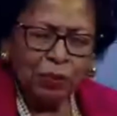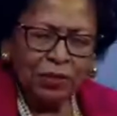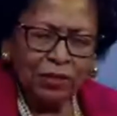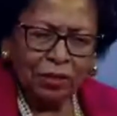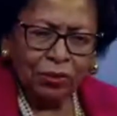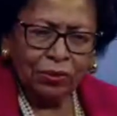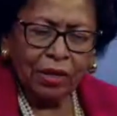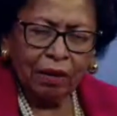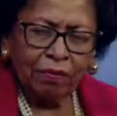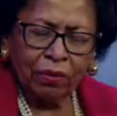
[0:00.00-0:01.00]

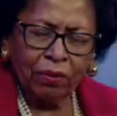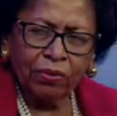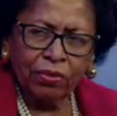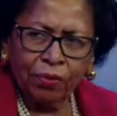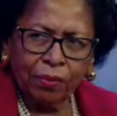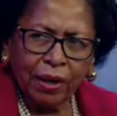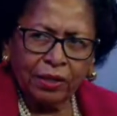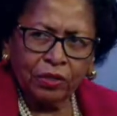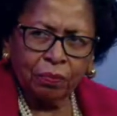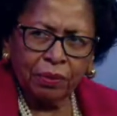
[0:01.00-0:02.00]
HBCUs have earned the
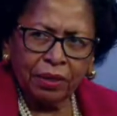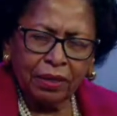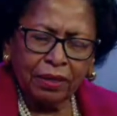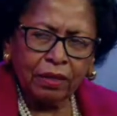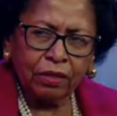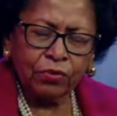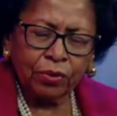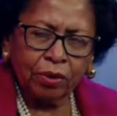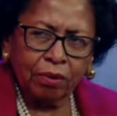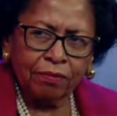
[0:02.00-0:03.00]
right to be in
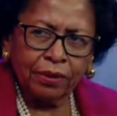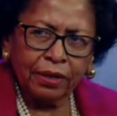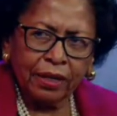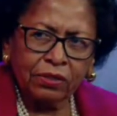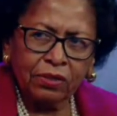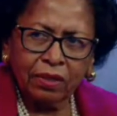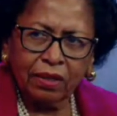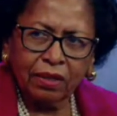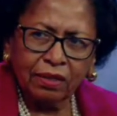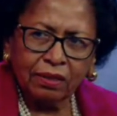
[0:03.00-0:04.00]
control of their
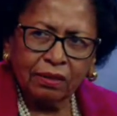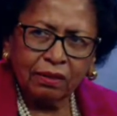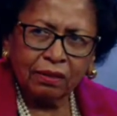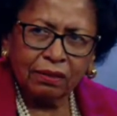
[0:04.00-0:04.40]
destiny. Okay.